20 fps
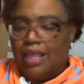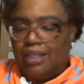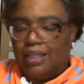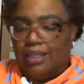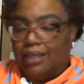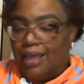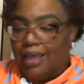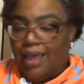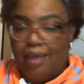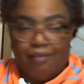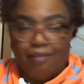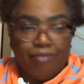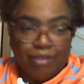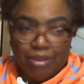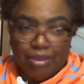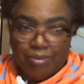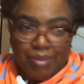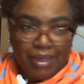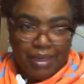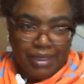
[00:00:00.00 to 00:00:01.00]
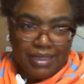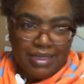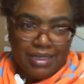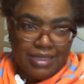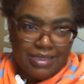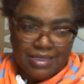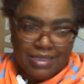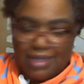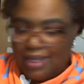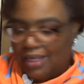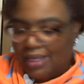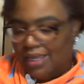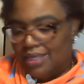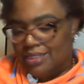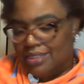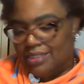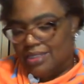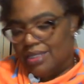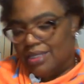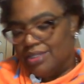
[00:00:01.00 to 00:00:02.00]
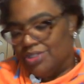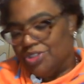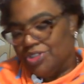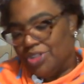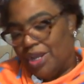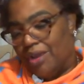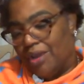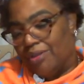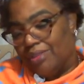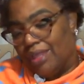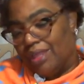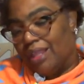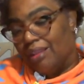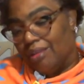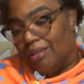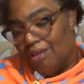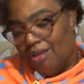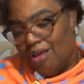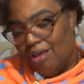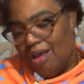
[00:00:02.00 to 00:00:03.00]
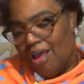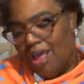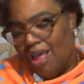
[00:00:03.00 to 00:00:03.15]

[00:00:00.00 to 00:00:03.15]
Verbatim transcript: Like I have really bad knees and I can't stay in the shower that long,